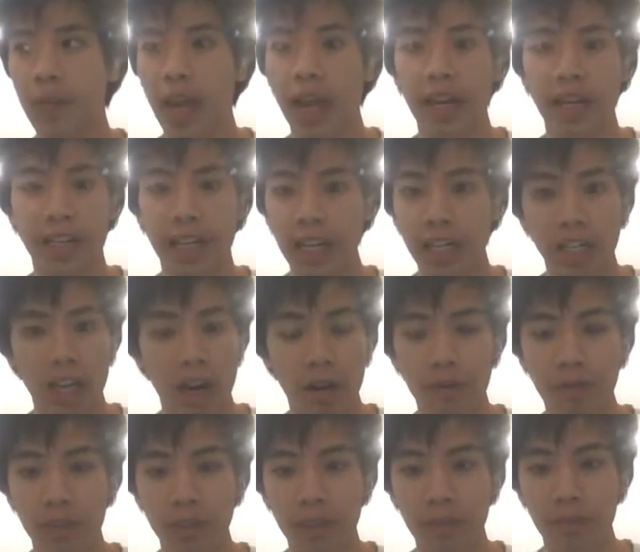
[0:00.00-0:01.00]
and get
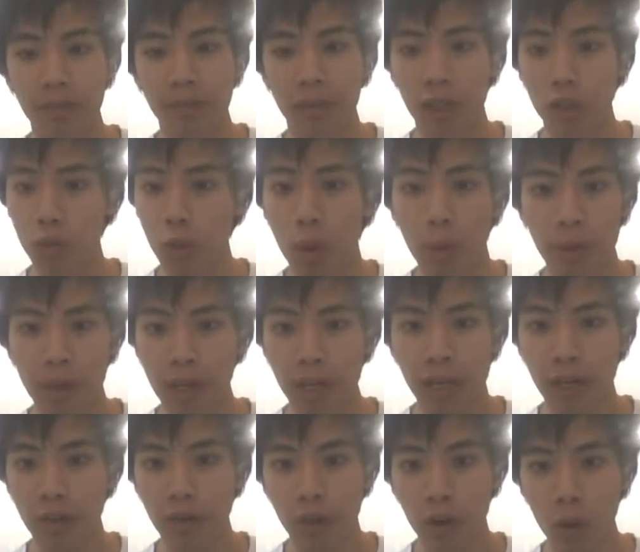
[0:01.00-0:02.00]
comfy, because we'll be
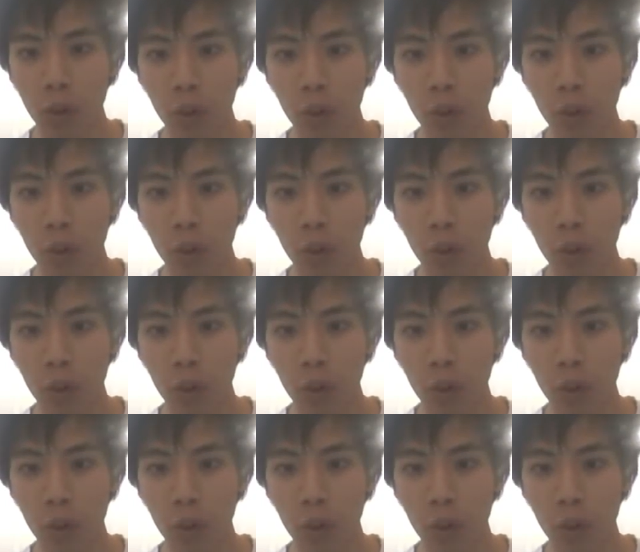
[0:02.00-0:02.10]
here for a